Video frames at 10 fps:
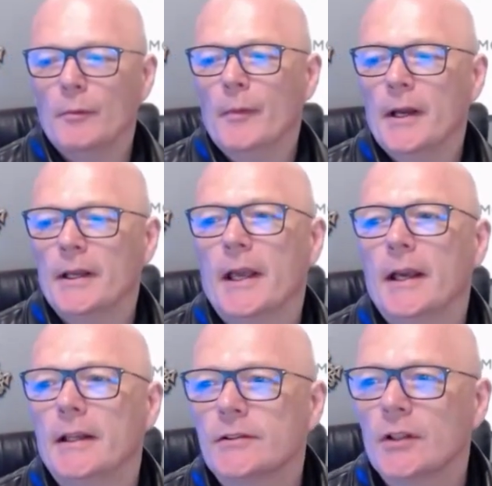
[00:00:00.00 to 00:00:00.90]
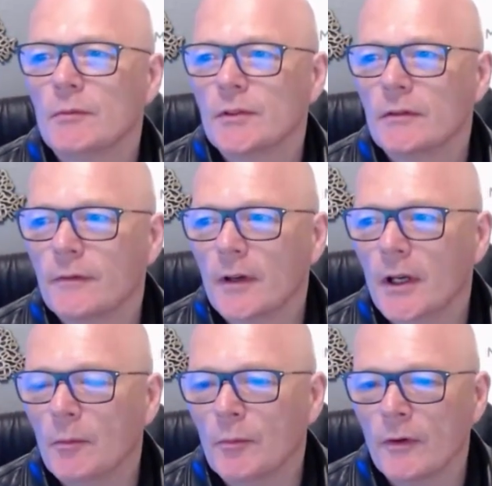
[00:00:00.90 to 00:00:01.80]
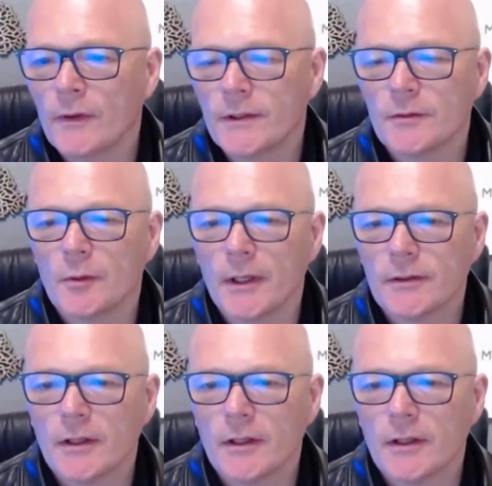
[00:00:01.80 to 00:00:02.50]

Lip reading: we might get in terms of profits this week.